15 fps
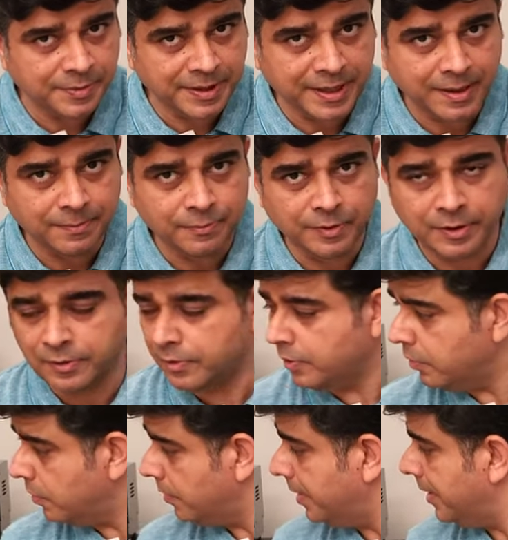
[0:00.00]
pickup. We're gonna
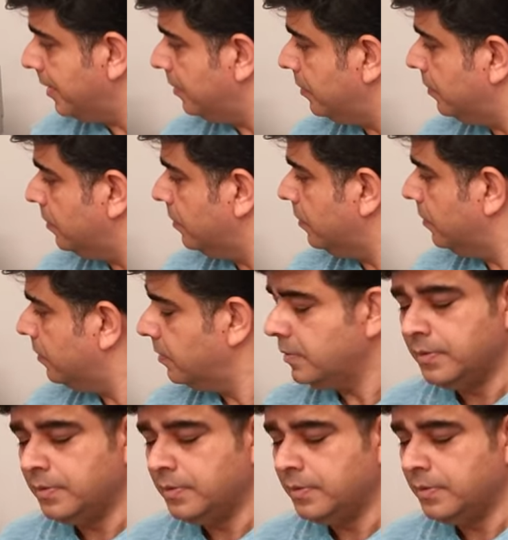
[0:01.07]
go into